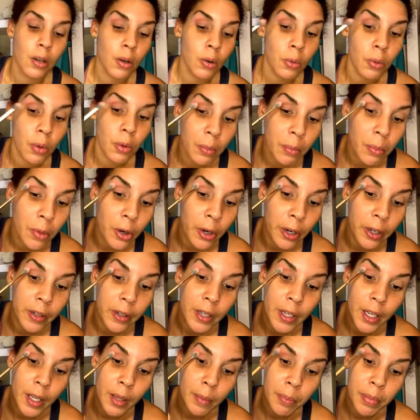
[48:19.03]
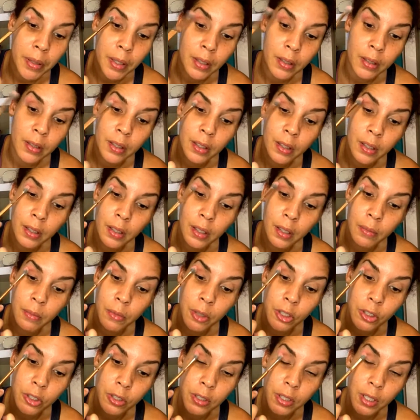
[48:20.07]
One more dip, and we're
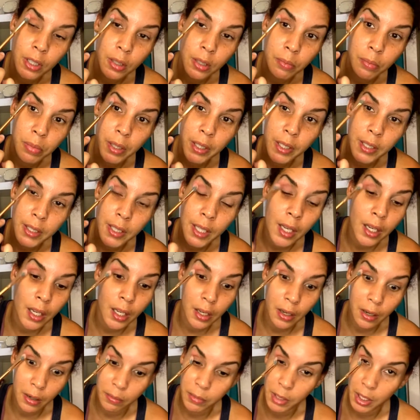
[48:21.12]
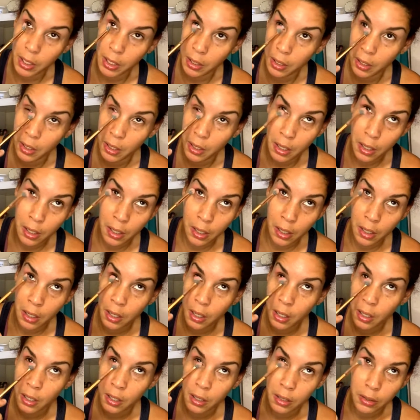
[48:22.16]
just gonna place that here. I'm gonna
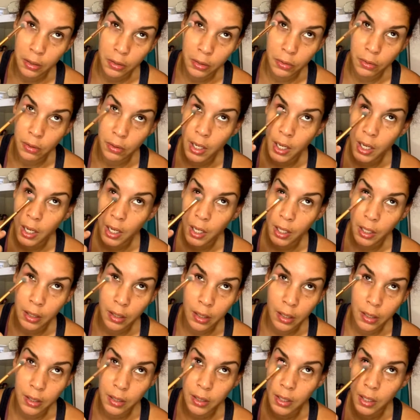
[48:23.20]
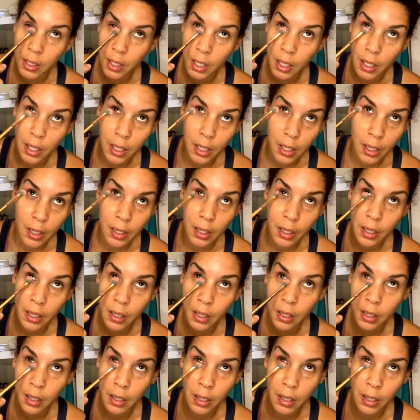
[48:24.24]
drag this here.